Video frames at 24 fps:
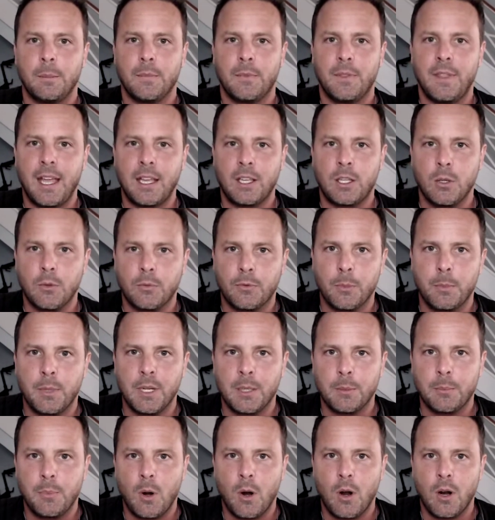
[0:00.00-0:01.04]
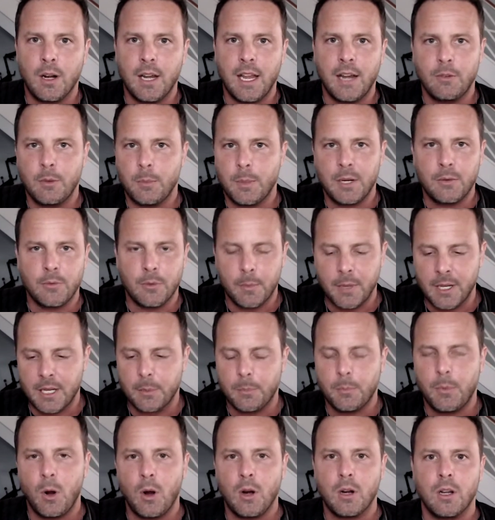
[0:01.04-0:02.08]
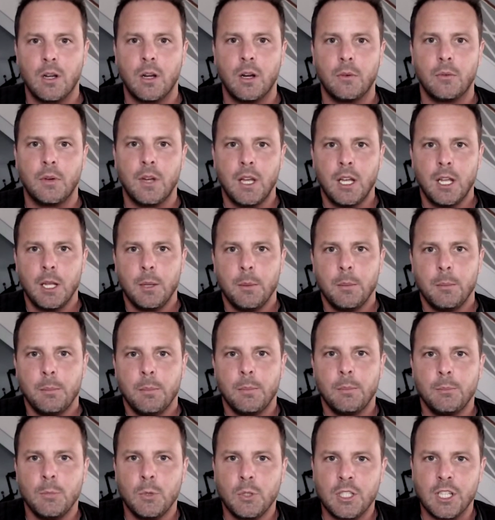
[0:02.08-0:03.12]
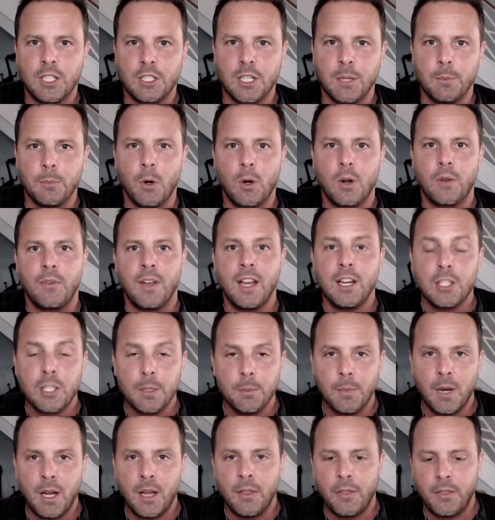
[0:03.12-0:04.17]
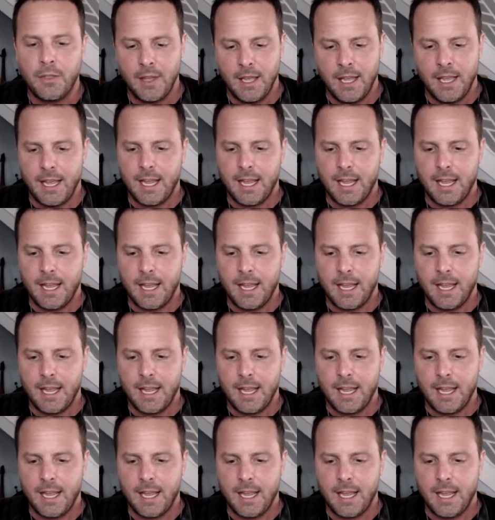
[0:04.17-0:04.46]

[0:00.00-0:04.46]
Thank you for being everybody for being part of Musician Motivation Month.